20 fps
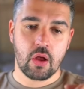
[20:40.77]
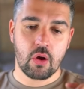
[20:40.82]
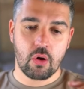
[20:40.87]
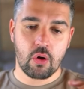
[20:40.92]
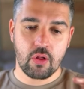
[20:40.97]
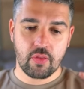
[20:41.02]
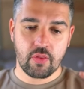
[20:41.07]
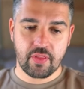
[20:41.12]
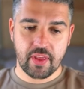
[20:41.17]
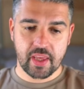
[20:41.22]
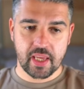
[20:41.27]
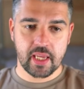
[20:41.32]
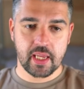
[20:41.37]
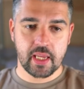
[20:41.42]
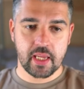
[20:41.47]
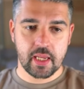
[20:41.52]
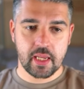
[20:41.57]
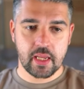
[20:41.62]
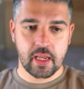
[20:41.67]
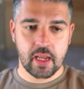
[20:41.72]

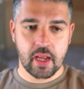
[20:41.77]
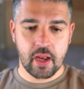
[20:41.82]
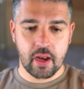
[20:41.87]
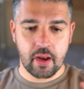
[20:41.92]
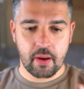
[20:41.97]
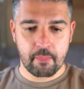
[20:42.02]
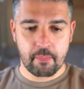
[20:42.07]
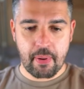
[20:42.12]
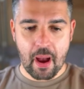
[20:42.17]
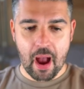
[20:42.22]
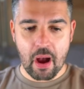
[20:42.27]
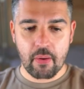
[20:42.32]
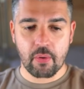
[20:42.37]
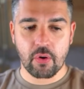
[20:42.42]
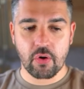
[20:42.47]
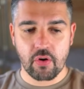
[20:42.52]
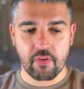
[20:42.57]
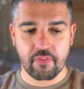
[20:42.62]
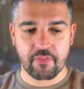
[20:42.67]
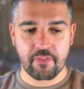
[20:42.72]
the
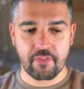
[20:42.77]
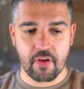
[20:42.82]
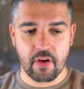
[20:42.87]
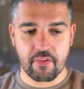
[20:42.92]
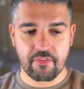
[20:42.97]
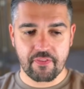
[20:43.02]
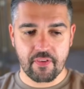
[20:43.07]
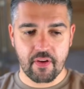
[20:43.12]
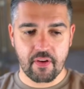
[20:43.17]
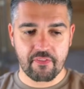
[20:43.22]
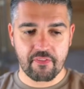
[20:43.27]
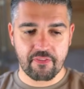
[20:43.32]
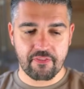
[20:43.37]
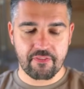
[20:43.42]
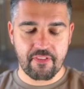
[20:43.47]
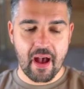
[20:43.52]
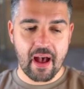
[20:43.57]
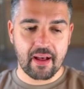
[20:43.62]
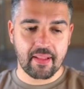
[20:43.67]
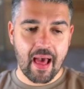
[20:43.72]
power of
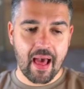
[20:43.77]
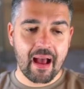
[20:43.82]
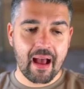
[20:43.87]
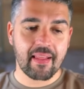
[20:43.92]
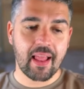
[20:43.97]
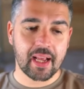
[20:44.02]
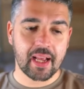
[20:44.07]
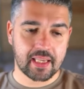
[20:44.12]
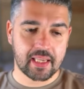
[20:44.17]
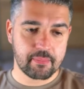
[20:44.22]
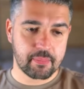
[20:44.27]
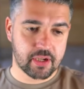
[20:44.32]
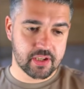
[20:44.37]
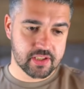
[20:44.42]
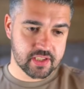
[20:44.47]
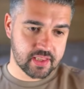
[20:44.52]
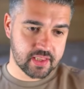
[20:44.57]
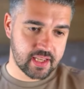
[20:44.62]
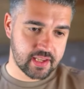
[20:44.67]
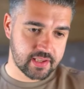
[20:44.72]
FAL, I like it because
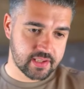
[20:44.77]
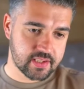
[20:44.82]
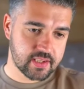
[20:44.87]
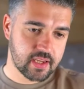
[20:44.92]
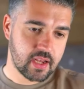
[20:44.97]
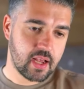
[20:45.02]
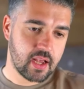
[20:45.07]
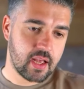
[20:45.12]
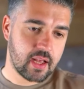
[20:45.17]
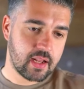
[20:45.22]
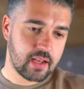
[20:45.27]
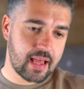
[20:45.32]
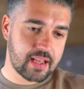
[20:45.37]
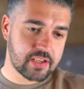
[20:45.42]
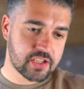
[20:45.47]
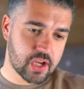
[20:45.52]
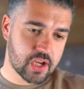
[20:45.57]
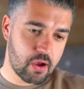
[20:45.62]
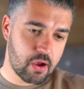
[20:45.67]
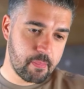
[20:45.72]
of this. Let's
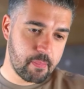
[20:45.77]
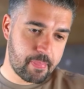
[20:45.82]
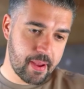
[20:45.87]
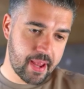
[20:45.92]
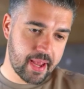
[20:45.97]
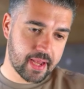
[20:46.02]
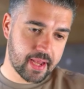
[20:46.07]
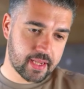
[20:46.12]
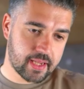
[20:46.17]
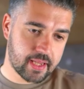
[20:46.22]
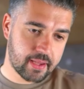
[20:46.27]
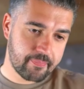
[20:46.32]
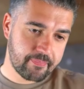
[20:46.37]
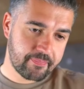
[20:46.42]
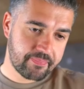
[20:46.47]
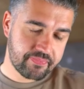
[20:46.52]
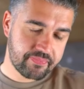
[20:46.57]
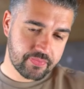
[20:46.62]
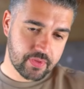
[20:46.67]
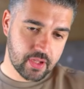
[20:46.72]
go and pick
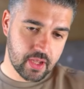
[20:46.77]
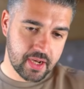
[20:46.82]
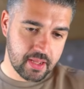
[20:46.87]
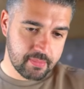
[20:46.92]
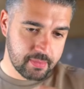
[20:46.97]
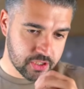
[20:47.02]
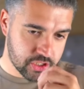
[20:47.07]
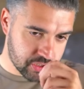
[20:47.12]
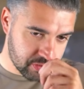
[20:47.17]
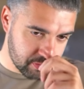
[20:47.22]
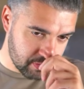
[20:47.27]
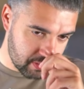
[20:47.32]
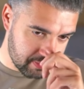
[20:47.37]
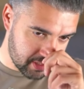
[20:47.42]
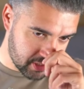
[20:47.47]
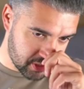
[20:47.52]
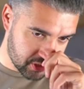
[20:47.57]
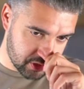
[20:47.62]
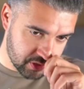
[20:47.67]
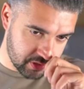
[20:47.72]
an image to
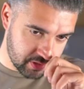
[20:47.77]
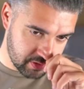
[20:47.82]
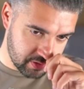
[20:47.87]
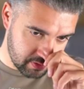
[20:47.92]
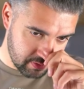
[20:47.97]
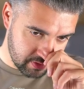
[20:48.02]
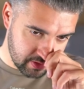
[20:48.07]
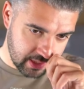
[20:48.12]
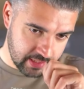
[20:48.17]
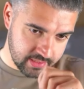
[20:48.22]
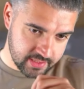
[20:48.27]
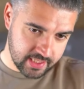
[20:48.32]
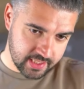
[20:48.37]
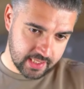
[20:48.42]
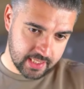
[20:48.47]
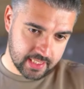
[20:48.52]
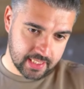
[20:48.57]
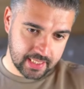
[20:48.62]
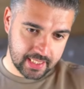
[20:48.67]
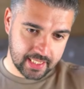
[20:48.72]
image, let's say
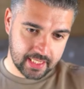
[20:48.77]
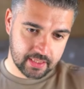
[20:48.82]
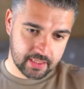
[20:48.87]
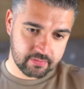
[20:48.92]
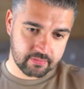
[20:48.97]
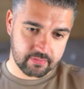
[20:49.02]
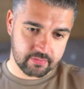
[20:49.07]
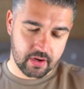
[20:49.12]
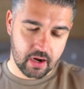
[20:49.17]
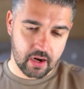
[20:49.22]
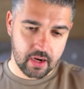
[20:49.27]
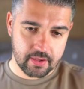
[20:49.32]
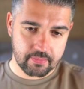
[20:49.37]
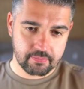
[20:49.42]
Kling, right?